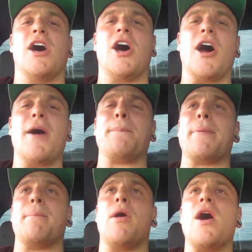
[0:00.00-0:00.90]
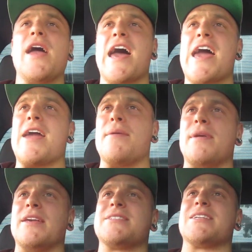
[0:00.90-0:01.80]
But my aim
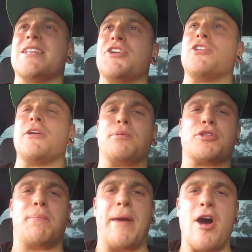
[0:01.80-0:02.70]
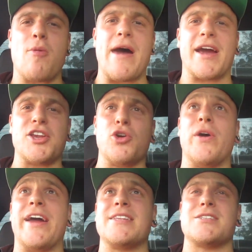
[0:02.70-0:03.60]
is to literally put the power back in your
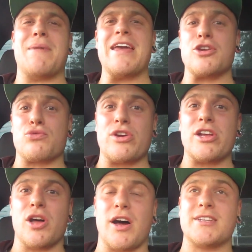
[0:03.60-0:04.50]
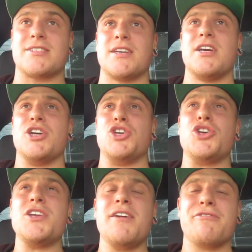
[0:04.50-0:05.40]
hands and make you realize you
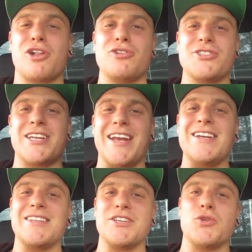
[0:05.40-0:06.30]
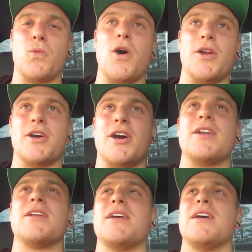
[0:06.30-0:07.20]
can have close to anything you want.
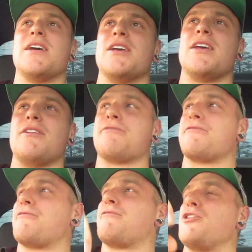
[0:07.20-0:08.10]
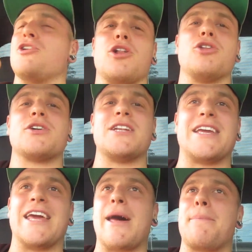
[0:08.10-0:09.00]
Alright, if you're not looking to
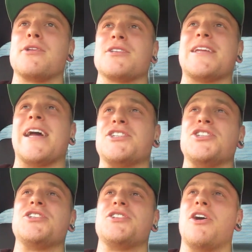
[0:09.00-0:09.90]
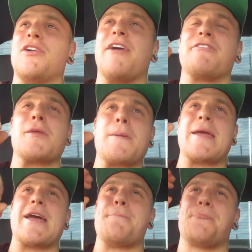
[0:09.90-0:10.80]
get up on stage and you don't have to
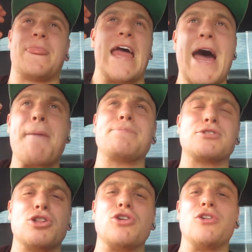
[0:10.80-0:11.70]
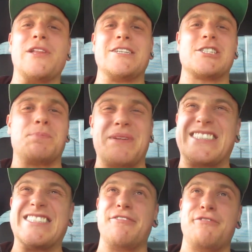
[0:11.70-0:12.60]
be absolutely
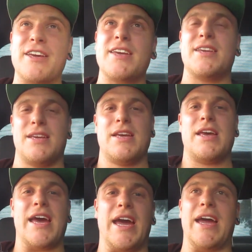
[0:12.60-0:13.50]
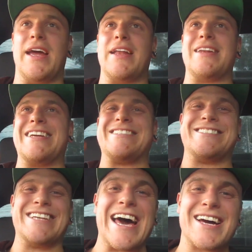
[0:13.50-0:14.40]
specific and
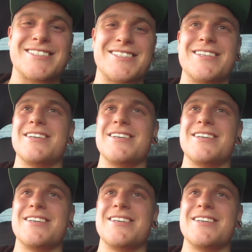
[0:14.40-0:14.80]
exact,